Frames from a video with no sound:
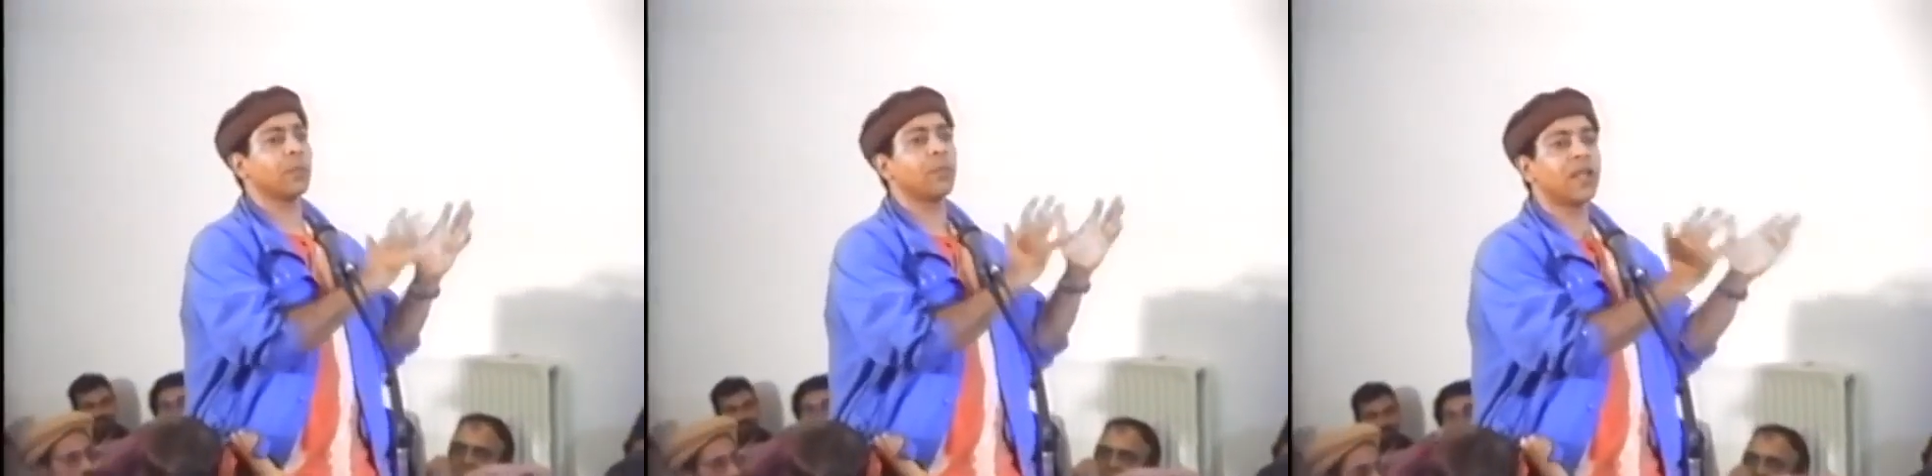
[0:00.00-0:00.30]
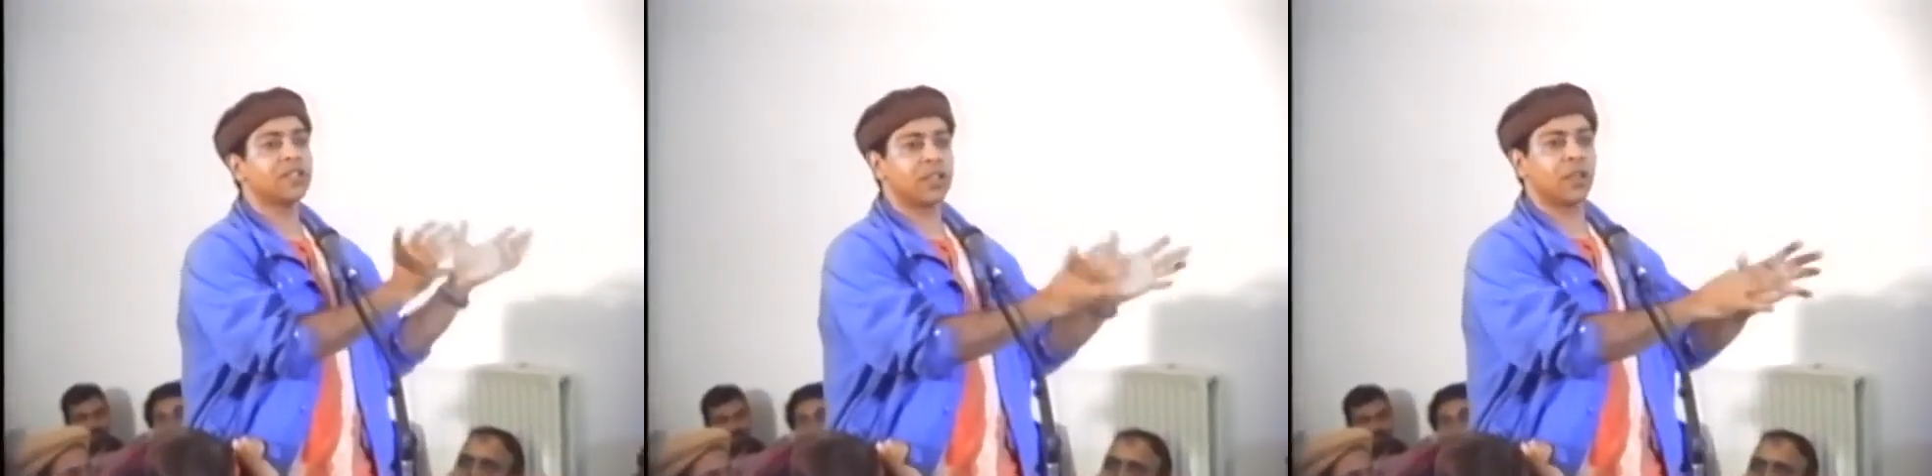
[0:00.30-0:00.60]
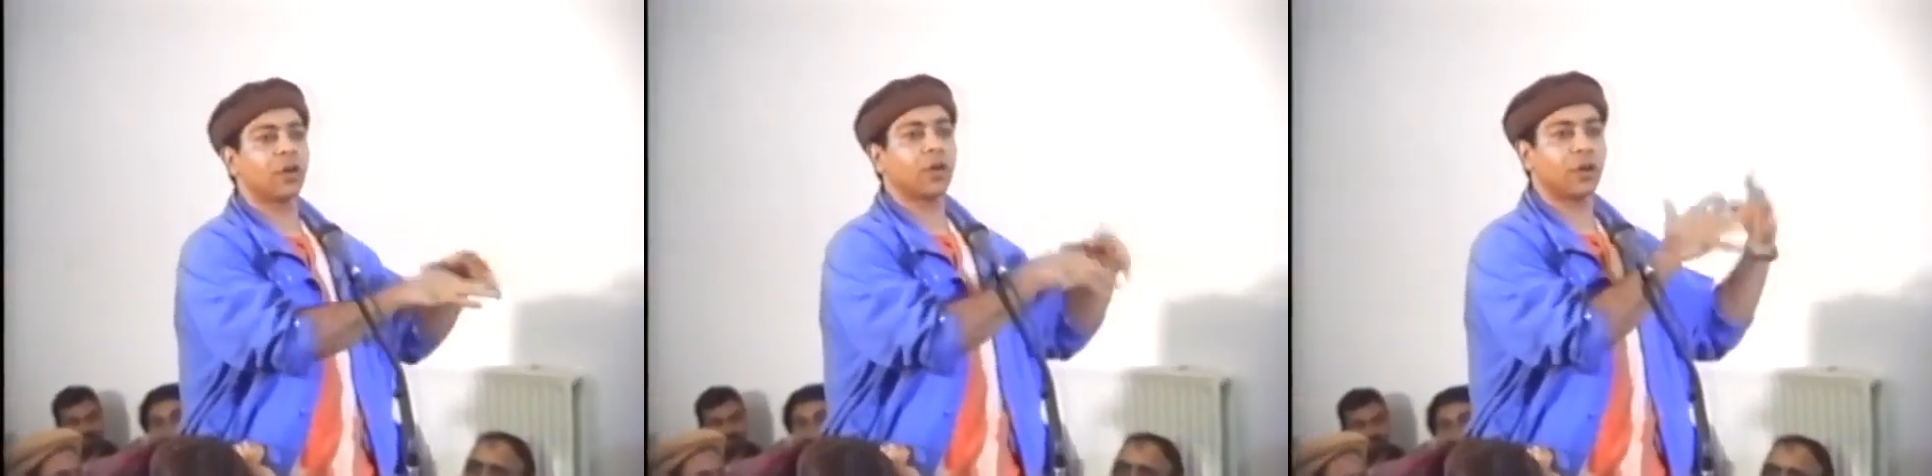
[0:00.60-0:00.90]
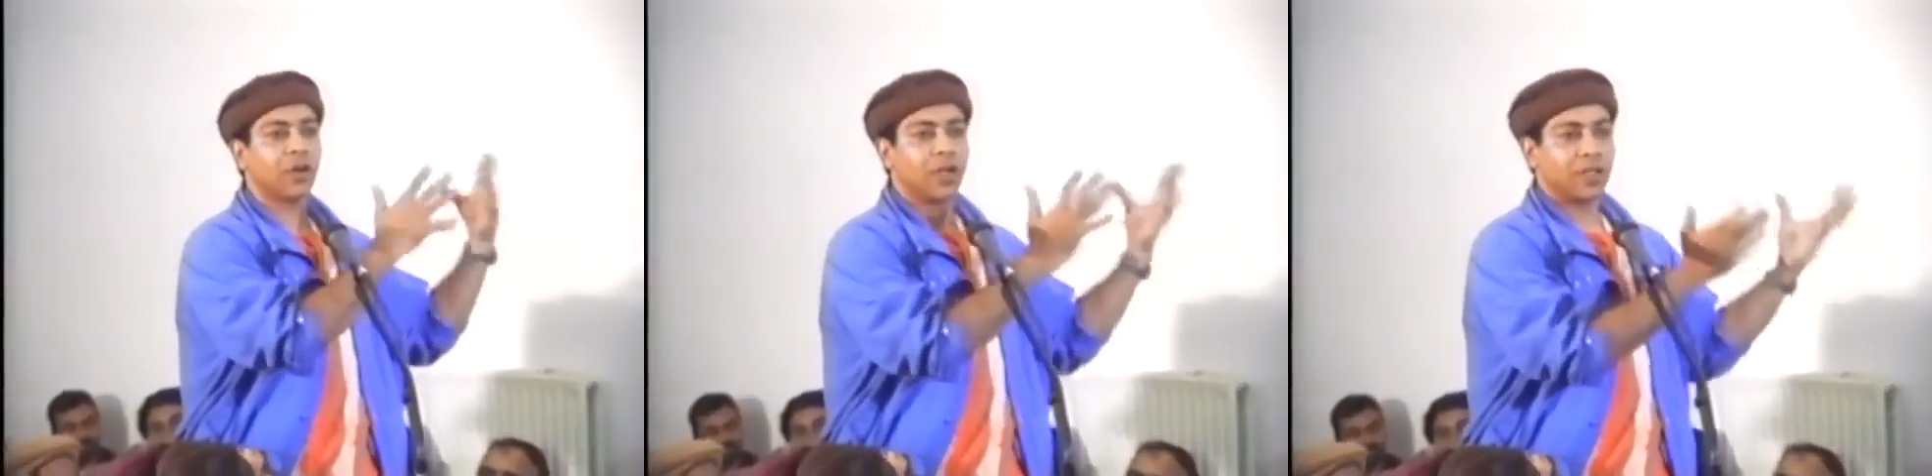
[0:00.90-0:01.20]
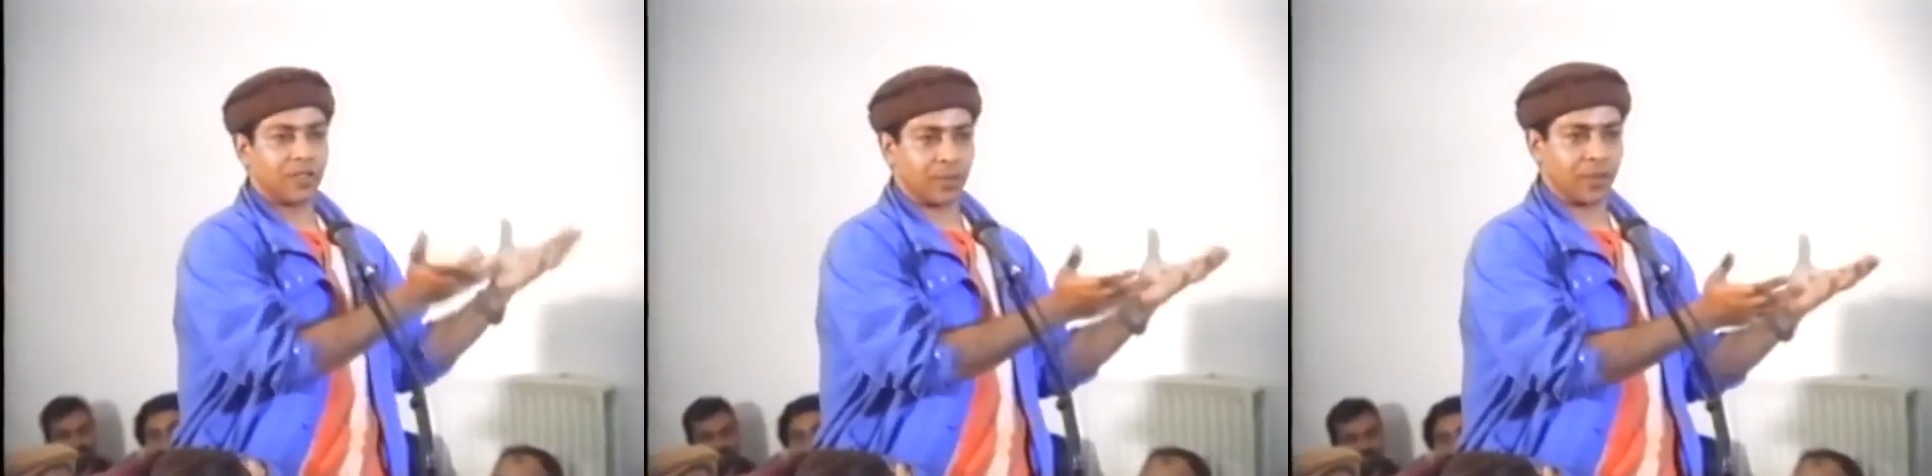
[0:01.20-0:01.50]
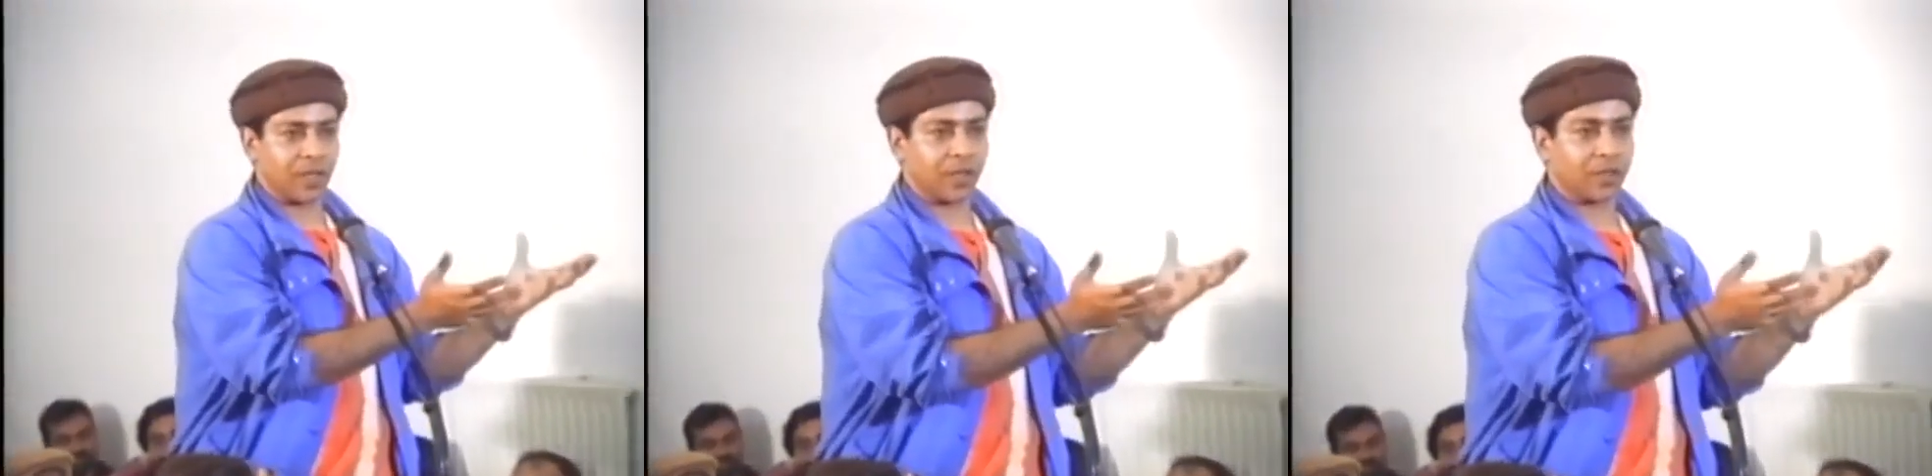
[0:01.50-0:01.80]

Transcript: a magic or something.